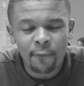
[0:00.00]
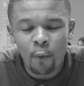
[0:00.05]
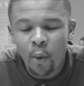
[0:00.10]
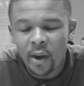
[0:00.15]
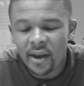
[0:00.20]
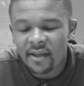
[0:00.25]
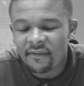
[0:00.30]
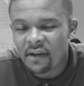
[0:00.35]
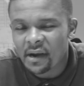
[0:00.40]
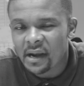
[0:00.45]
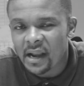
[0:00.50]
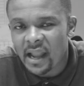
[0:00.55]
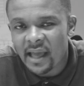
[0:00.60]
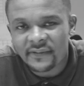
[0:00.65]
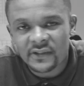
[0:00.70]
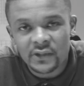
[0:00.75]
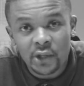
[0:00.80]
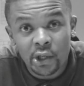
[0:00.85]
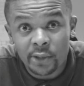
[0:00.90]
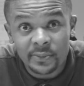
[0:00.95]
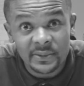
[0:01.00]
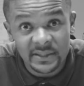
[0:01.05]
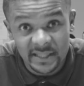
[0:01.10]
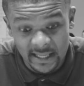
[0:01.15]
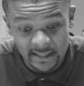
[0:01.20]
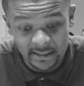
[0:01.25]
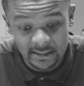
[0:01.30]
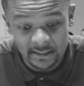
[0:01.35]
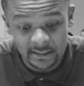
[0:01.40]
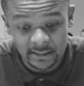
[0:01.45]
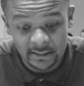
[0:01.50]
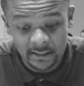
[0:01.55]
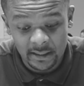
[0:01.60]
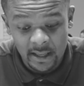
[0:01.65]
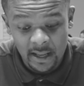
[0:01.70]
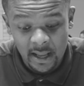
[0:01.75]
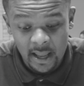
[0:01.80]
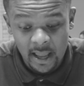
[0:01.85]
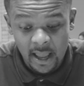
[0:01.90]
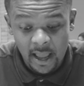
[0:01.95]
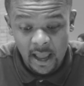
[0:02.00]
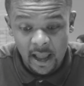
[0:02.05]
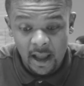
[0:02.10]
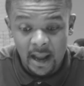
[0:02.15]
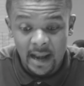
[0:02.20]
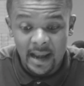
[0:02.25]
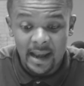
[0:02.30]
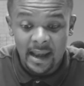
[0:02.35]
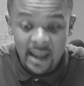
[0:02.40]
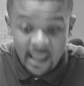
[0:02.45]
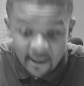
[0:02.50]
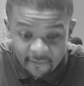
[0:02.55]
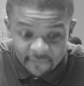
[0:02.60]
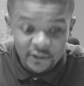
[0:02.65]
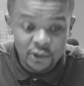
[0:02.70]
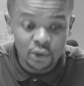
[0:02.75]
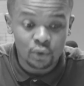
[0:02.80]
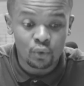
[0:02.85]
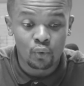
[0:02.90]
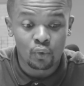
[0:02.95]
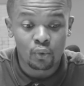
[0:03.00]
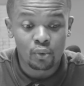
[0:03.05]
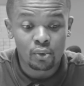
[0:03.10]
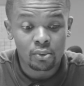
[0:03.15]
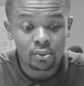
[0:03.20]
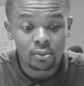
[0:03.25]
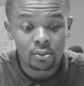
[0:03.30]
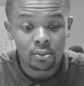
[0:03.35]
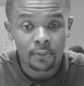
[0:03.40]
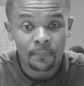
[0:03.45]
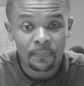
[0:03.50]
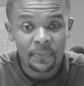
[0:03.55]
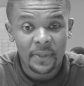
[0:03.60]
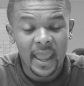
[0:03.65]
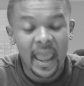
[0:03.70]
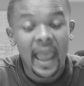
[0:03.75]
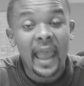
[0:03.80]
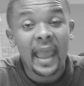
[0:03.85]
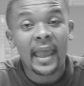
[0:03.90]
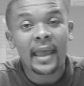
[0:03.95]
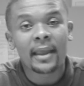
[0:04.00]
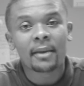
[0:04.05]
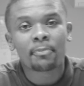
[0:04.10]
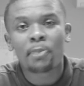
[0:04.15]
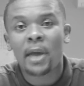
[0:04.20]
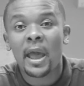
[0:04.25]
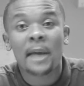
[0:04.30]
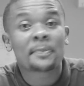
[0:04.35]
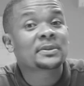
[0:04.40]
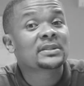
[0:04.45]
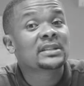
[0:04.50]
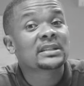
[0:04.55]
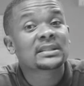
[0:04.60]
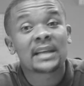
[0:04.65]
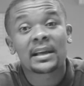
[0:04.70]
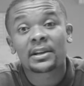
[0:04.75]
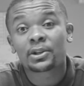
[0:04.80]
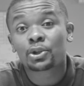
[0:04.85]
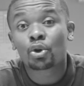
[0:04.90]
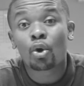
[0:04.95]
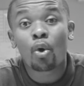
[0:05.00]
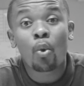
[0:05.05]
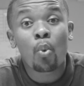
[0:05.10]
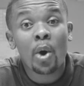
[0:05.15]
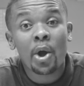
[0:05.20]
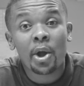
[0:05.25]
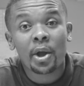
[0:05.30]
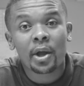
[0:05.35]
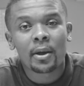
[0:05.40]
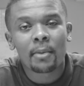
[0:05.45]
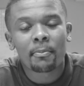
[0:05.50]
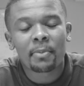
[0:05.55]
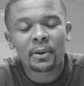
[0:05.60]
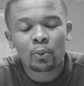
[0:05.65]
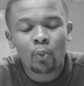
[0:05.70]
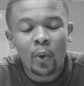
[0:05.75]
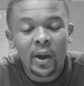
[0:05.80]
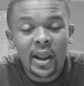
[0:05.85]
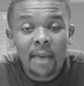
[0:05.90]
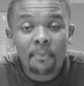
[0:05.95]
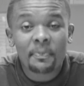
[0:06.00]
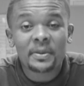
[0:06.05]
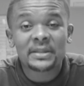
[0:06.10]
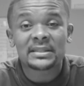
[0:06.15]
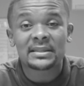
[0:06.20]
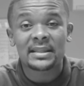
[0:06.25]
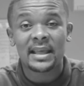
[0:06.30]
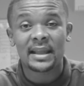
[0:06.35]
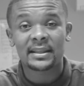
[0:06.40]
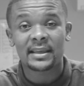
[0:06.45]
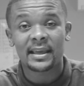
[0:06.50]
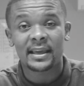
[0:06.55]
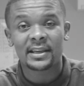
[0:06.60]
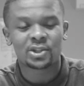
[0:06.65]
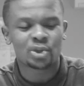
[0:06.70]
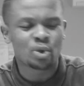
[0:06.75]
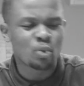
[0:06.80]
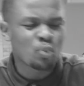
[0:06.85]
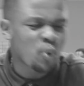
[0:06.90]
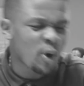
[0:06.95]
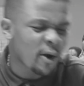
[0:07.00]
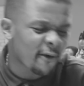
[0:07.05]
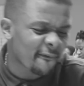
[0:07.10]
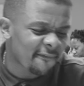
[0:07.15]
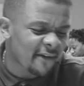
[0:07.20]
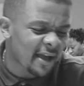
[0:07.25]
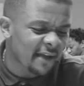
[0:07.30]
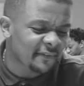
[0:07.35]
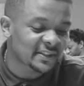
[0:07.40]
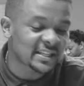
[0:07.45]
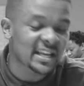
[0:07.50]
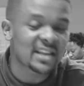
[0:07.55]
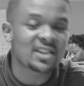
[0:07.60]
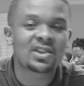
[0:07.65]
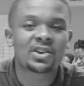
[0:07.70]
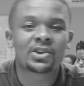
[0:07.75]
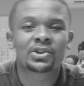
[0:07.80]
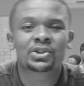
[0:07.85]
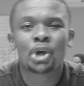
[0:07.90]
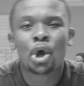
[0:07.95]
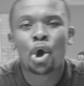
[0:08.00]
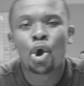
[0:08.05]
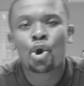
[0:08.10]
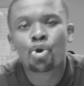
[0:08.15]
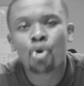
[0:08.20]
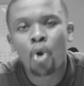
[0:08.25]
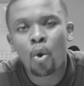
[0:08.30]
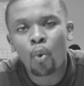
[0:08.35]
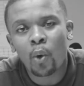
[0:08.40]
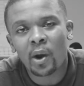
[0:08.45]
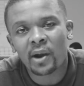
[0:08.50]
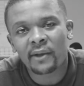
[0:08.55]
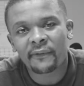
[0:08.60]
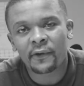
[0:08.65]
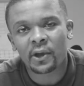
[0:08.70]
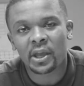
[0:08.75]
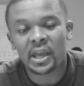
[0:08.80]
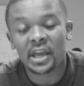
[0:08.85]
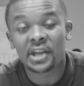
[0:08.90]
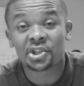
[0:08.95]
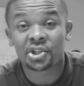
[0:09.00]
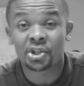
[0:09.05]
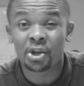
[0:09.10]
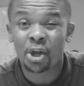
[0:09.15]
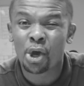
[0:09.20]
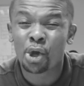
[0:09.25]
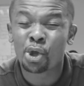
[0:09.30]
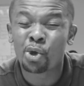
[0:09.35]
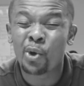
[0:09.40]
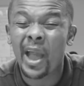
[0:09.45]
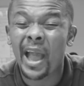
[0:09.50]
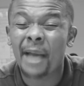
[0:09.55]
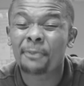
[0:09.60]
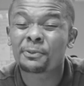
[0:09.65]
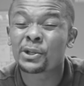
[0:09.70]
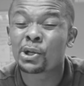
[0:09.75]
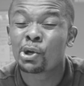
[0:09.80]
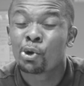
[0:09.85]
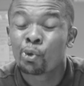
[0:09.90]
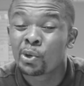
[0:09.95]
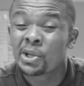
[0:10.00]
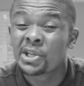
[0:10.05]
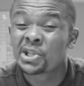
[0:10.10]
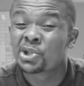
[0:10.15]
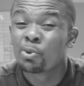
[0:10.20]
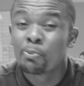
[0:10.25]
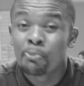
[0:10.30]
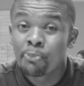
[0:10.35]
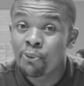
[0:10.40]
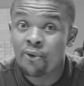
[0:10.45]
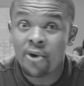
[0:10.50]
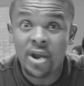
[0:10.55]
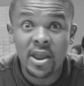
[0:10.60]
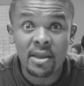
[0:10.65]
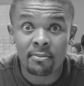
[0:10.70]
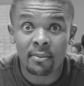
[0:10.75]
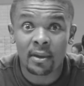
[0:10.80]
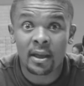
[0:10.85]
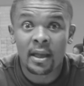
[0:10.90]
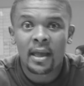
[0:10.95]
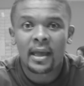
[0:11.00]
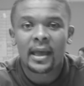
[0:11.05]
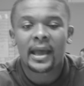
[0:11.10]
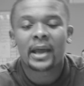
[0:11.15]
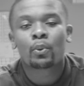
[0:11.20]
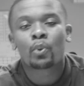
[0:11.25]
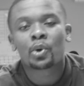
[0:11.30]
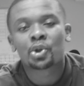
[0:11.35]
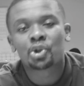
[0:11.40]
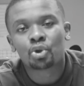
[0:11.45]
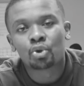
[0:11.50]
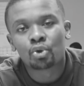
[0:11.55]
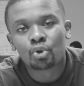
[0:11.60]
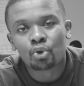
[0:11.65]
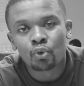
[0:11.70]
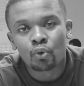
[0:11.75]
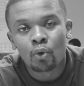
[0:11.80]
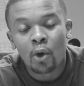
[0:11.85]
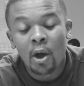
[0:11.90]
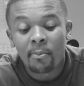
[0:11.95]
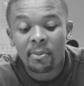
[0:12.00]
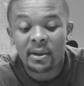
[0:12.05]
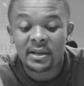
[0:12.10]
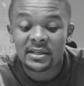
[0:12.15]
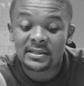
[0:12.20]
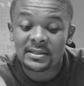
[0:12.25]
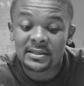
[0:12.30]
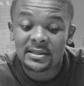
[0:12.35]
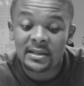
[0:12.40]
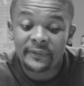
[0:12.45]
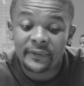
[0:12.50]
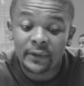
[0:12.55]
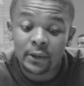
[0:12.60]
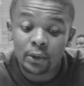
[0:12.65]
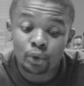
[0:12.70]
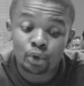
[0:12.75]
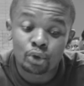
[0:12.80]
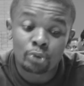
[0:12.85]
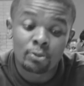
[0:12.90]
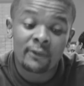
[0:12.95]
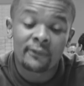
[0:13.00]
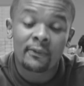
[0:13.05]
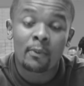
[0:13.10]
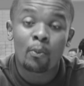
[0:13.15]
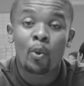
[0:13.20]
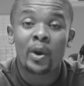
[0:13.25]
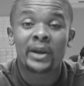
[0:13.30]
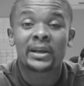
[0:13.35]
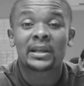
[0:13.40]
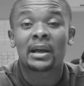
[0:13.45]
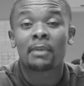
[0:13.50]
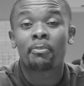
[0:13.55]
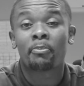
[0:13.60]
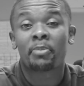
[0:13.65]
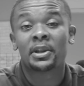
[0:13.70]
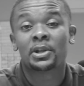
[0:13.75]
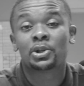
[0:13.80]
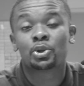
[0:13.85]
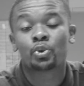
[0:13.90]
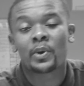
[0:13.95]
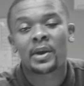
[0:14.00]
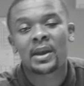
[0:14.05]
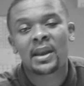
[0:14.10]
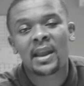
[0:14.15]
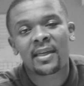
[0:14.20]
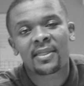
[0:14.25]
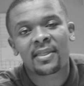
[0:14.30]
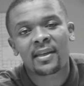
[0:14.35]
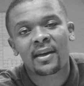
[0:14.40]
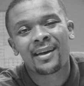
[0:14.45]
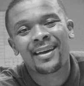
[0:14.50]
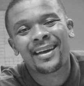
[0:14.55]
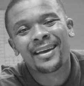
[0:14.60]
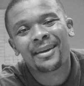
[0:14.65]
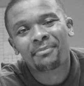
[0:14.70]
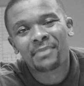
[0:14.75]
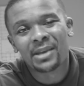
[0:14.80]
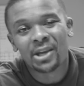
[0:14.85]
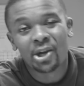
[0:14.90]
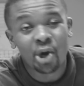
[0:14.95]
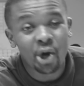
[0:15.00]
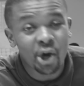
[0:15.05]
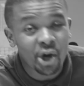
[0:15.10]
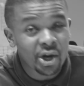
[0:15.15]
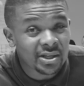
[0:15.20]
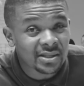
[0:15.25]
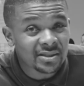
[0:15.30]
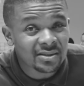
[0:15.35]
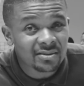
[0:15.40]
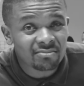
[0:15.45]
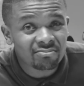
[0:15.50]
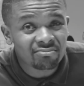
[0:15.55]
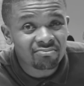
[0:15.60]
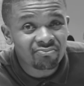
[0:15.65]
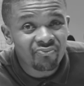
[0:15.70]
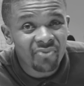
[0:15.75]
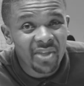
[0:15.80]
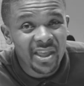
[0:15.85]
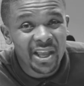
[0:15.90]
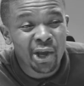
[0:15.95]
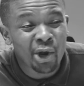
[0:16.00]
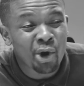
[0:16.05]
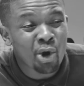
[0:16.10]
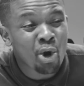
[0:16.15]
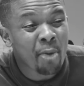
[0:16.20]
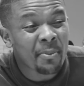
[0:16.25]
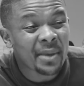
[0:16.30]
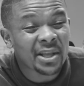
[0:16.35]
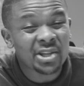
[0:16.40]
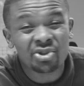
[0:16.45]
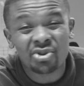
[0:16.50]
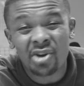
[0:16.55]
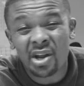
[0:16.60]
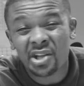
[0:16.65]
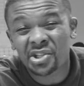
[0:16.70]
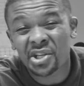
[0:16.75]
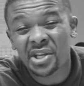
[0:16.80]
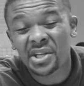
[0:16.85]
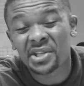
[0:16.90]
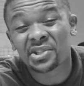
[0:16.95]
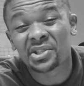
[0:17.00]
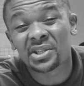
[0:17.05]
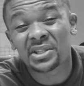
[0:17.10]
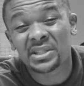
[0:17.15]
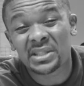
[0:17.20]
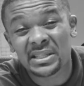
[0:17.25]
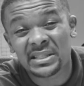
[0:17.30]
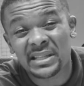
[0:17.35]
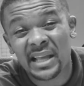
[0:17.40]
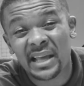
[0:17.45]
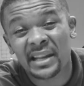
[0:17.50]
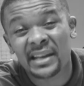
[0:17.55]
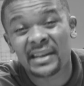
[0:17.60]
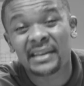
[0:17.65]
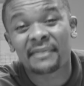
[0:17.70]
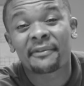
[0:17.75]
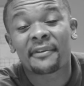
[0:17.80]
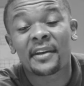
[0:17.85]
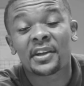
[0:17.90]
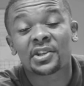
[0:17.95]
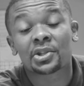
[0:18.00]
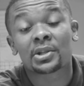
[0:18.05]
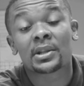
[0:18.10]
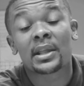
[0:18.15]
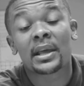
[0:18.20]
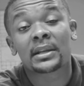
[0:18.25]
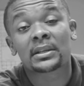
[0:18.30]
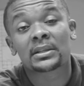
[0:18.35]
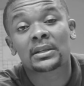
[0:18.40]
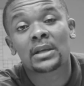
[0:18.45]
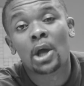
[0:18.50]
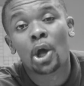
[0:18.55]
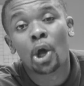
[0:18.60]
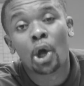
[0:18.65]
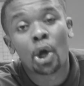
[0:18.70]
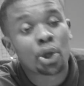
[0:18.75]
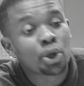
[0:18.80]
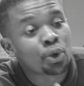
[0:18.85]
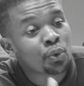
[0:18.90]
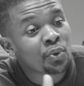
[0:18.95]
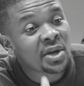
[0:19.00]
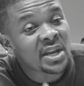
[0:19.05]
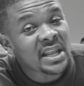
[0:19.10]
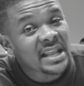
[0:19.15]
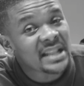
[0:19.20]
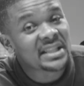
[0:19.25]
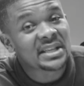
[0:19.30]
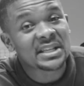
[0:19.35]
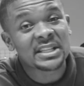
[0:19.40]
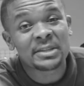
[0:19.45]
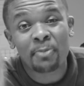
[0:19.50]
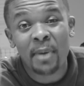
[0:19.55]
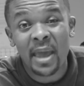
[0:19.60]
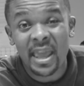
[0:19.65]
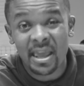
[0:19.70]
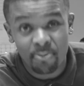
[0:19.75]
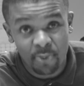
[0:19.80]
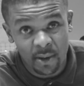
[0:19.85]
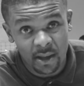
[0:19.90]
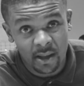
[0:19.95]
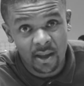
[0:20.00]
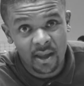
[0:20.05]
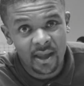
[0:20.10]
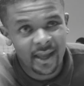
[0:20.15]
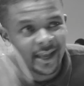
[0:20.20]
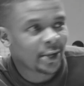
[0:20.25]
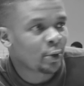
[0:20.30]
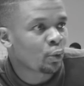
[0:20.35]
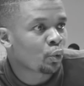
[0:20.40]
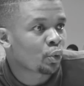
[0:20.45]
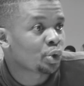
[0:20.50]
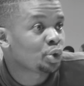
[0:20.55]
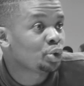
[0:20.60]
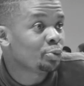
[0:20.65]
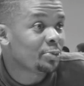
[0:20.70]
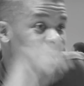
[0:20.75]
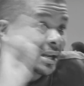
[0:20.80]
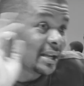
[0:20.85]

for whatever life circumstances, left school and perhaps decided to go work. But what happens in that case? You work 5-10 years, no qualification, you're absolutely supreme at what you do, but it's difficult to move from one company to another because the economic structure has just designed it in a fashion that you need this paper in order to be